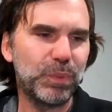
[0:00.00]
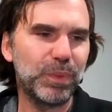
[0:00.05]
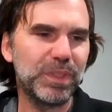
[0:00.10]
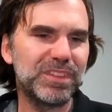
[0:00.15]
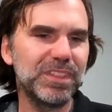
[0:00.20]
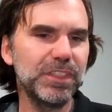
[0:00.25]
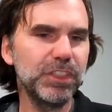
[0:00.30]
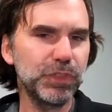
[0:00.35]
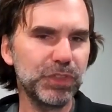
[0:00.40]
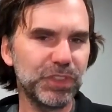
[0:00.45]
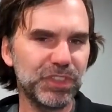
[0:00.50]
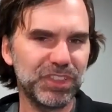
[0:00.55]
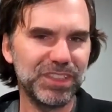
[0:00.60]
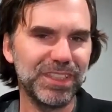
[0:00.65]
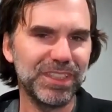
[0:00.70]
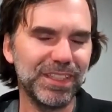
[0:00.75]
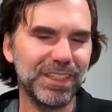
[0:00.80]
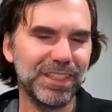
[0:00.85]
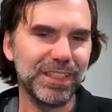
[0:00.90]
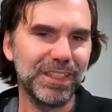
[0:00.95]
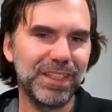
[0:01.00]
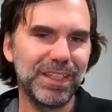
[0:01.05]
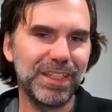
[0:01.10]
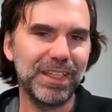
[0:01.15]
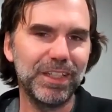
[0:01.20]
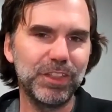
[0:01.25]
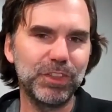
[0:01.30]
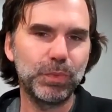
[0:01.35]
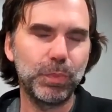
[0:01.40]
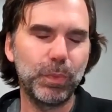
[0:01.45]
What's interesting
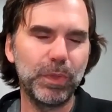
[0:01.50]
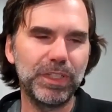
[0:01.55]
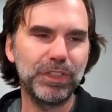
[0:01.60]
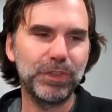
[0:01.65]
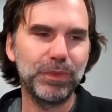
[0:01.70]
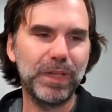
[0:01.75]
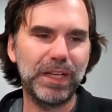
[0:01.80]
is when you